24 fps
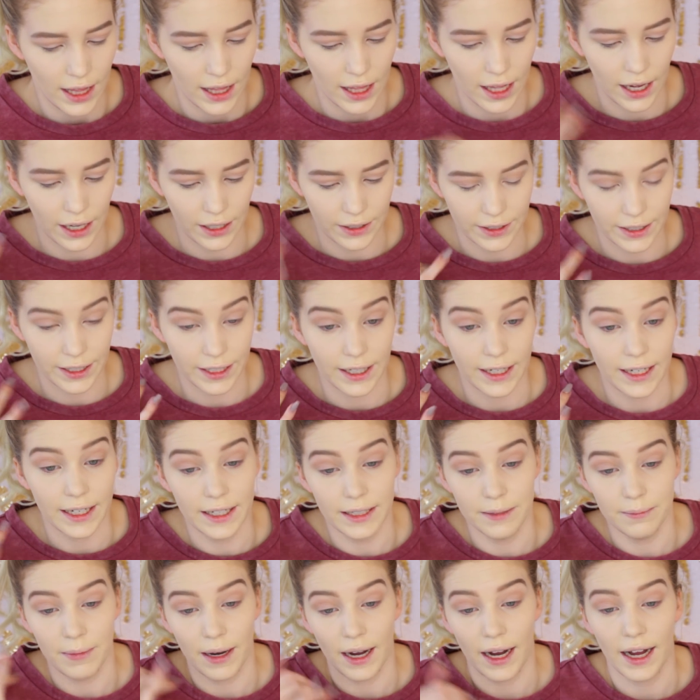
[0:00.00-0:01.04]
color
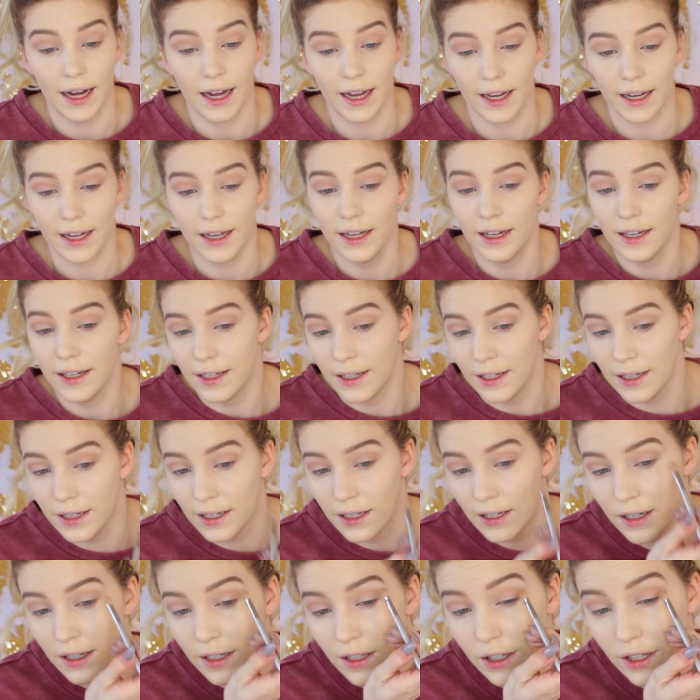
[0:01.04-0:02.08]
in my
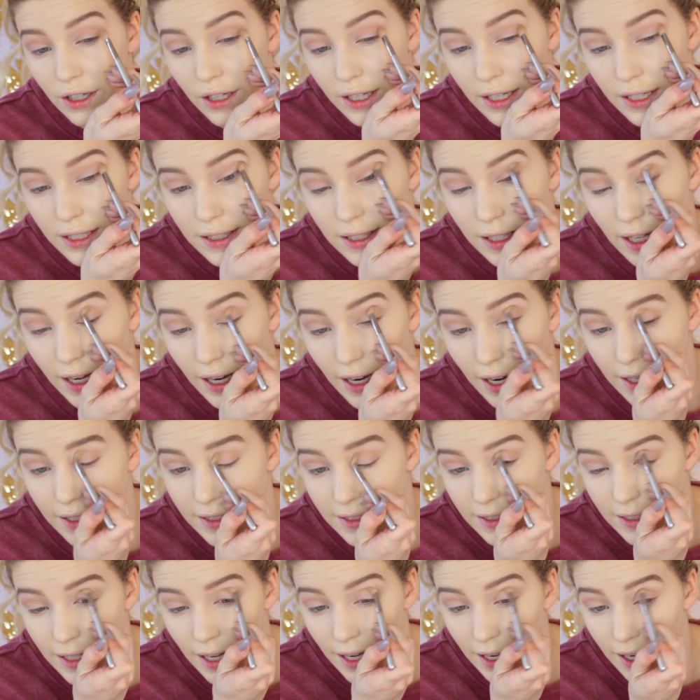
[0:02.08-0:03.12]
crease, like I
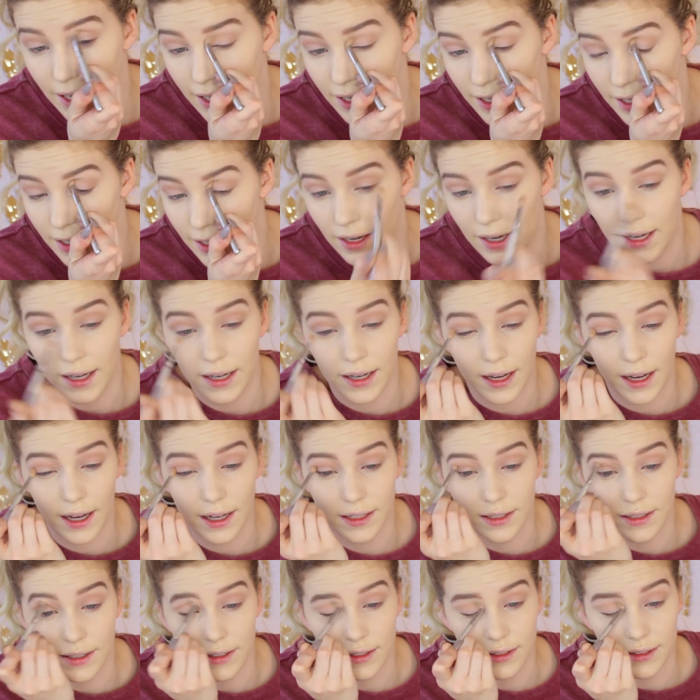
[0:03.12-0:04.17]
said, and
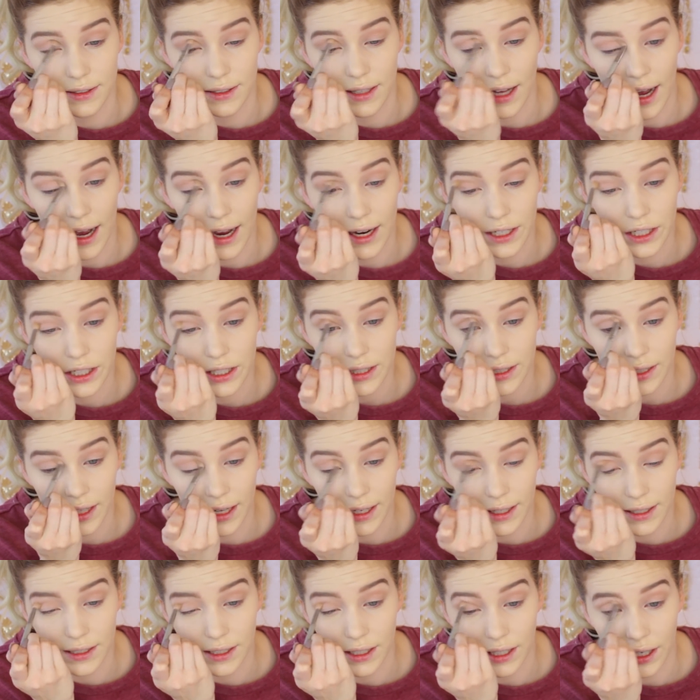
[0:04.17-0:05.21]
I
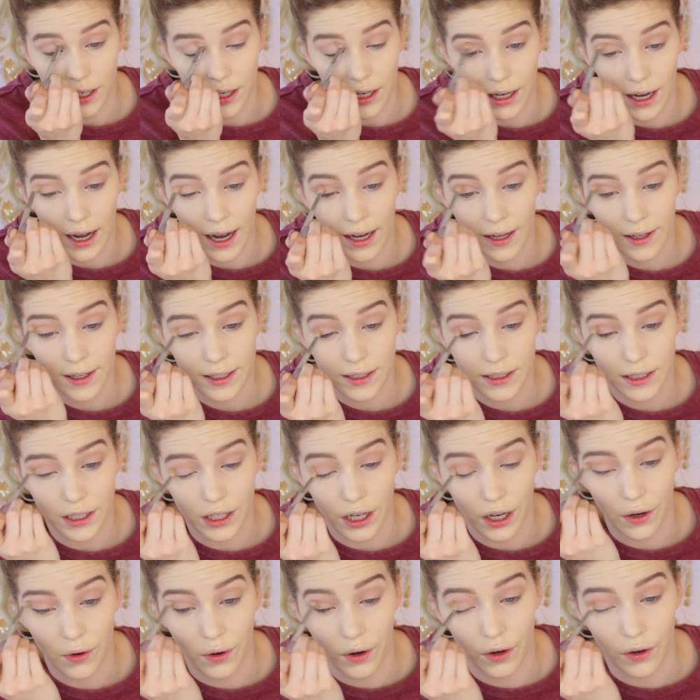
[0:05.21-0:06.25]
like to
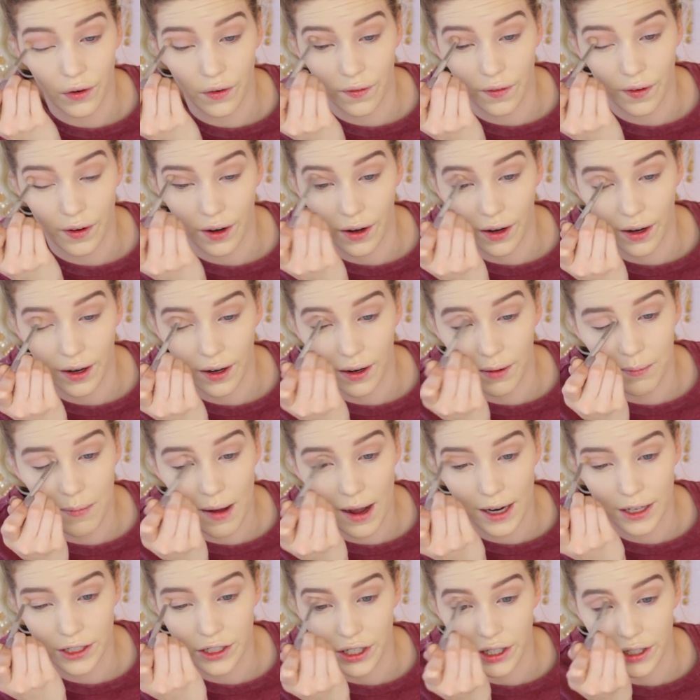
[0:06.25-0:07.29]
go over
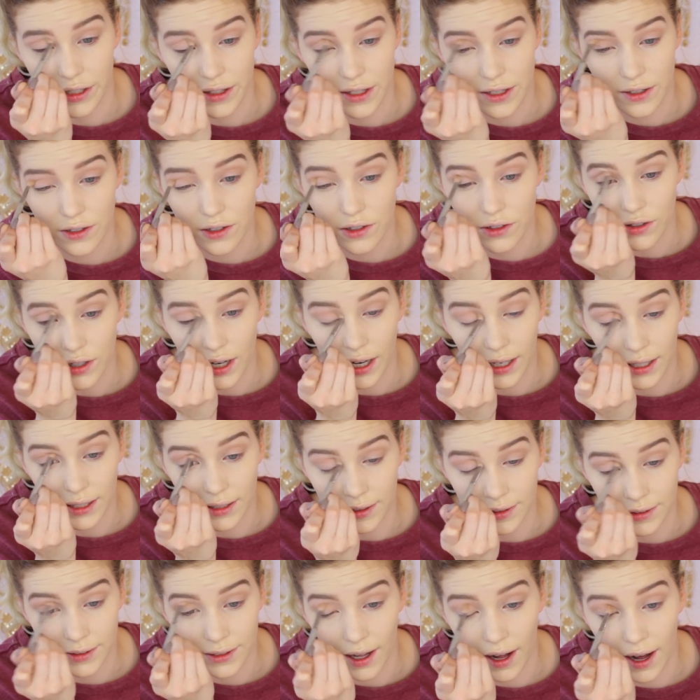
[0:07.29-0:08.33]
my transition shade a
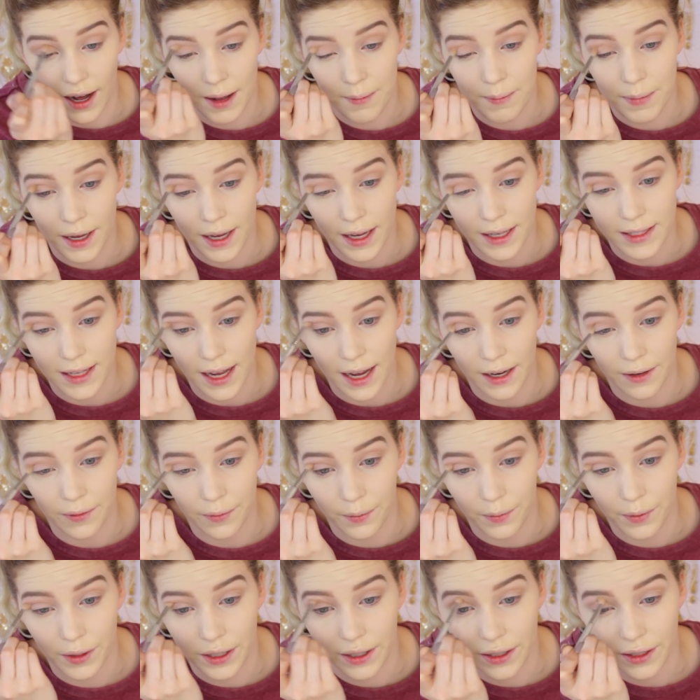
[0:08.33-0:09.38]
lot, because I
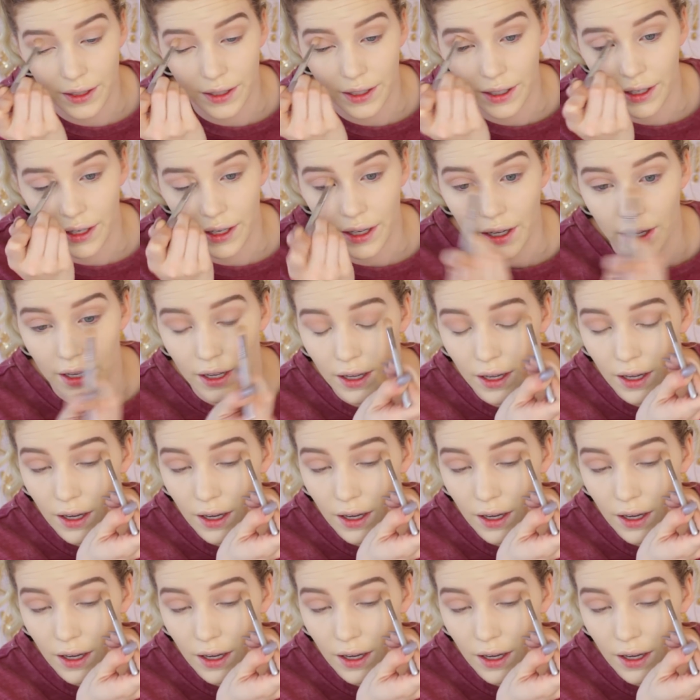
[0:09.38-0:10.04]
really,